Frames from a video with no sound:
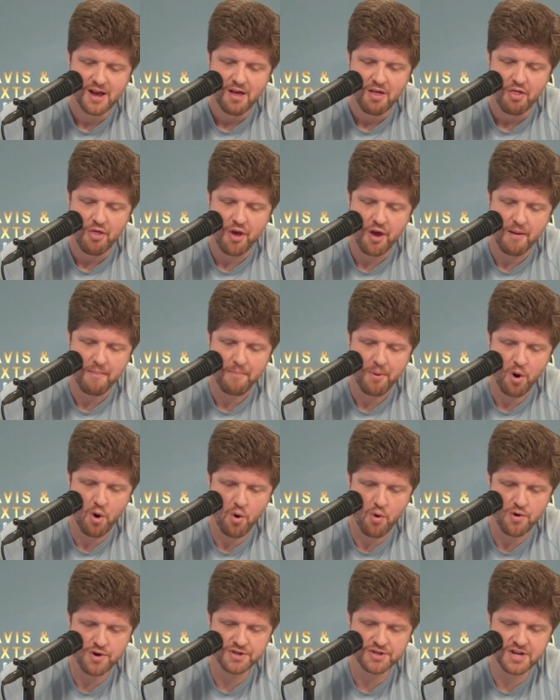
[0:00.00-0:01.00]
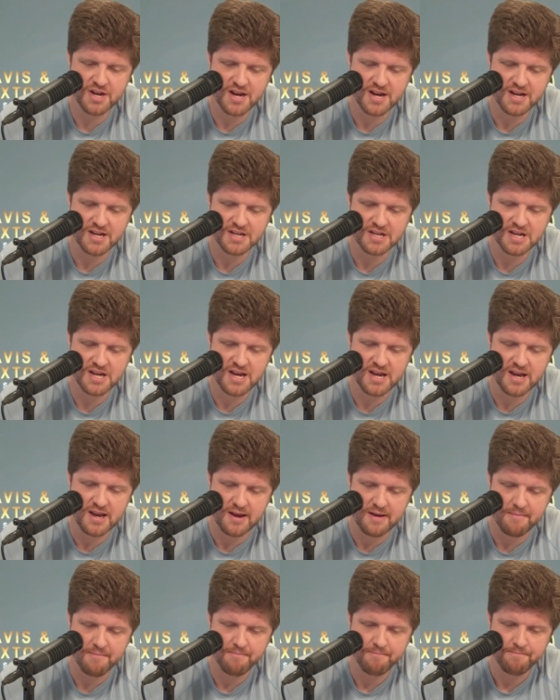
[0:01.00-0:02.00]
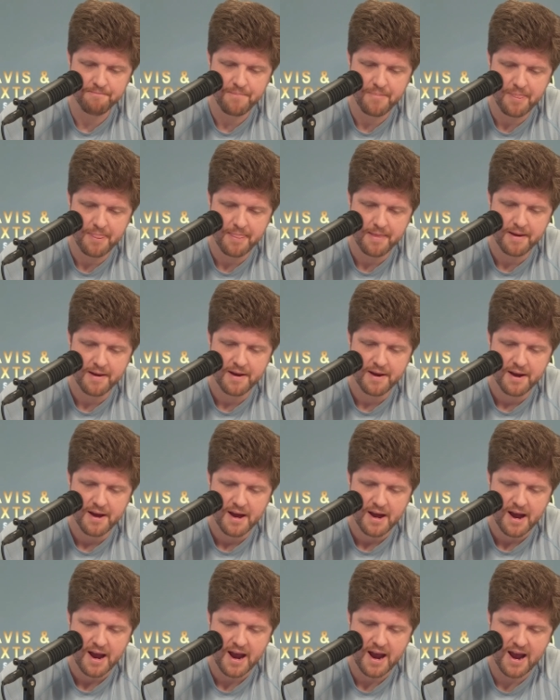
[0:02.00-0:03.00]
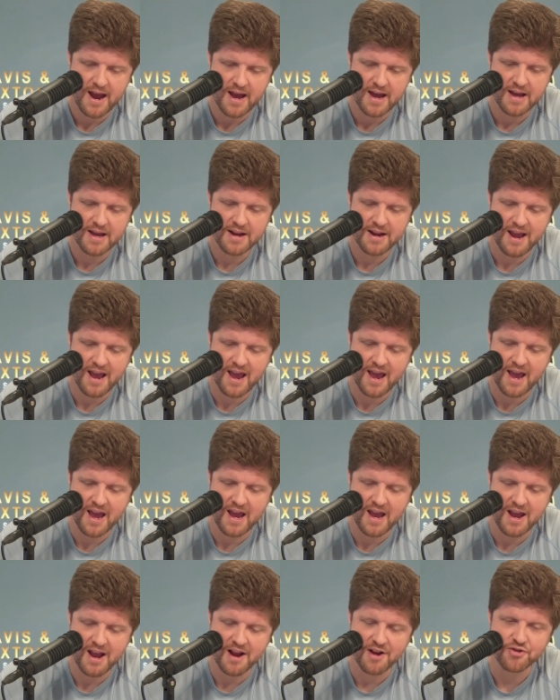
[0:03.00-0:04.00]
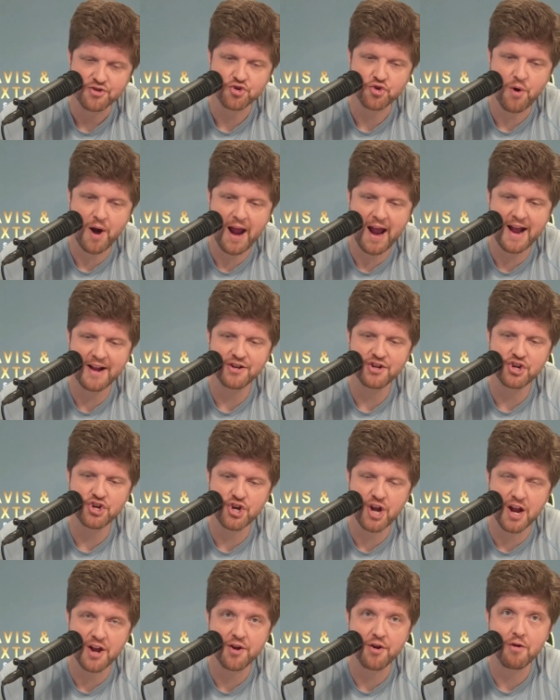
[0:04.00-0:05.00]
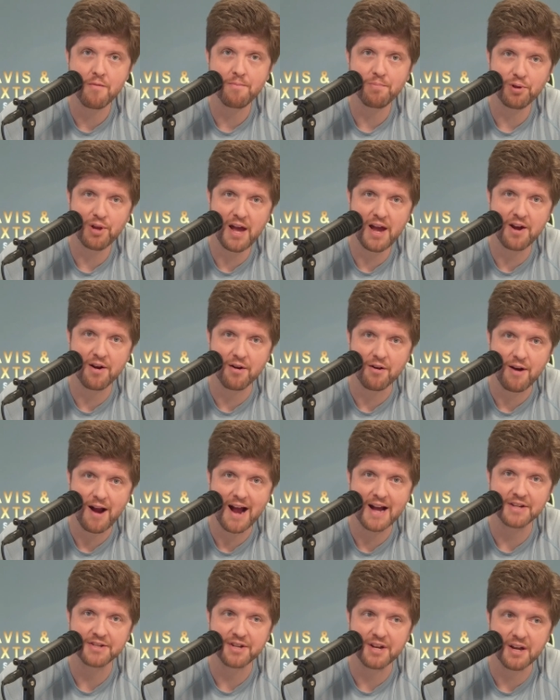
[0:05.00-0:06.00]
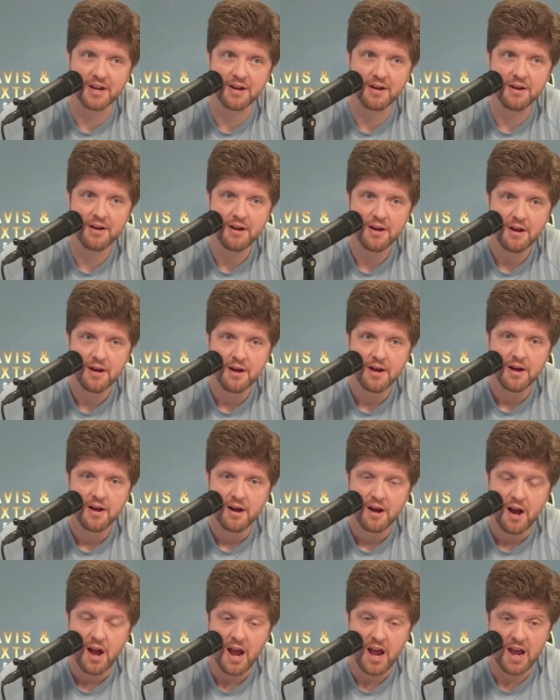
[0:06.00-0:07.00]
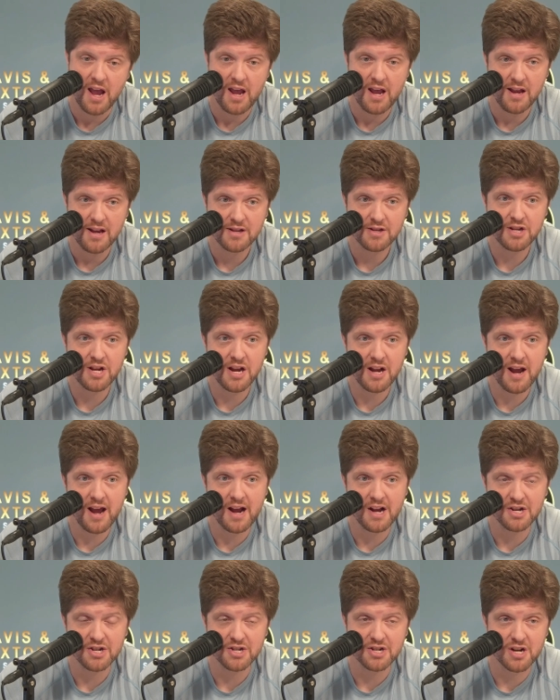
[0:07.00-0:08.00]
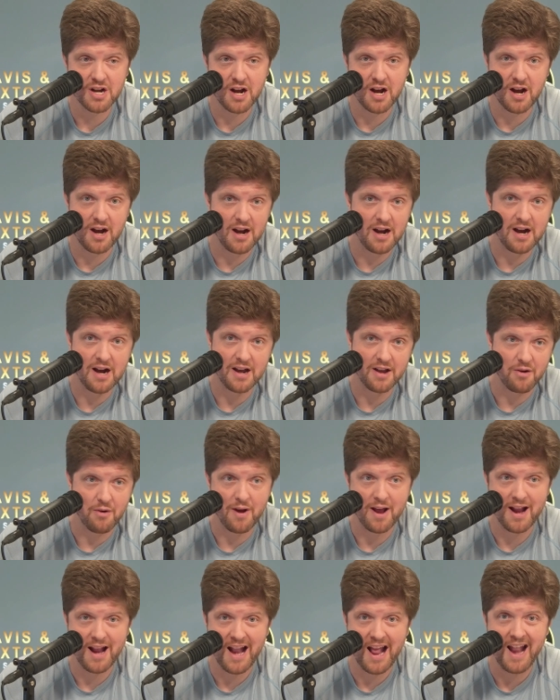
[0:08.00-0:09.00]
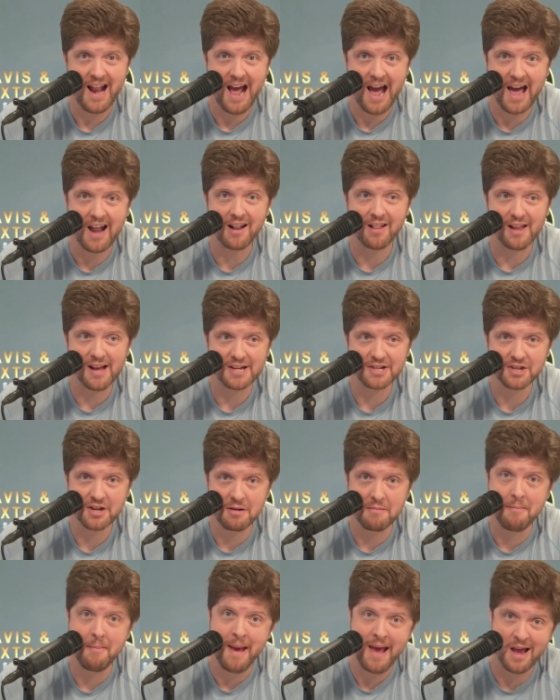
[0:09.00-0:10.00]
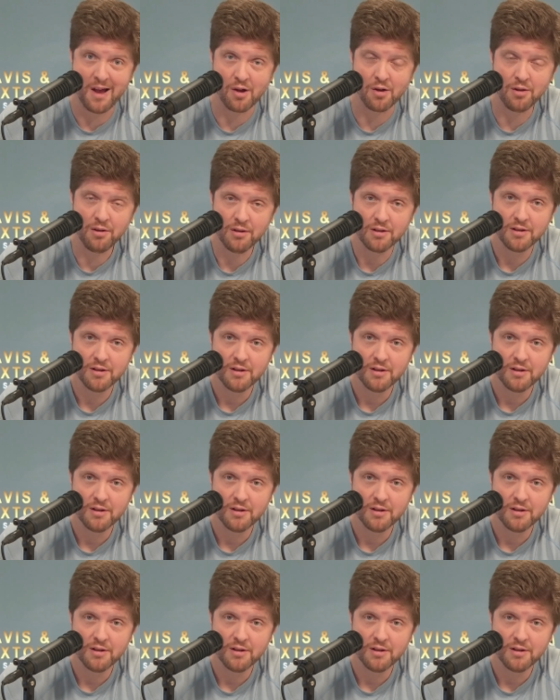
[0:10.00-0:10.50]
the opposing team had a transgender player, as in a teenage, uh, you know, an adolescent male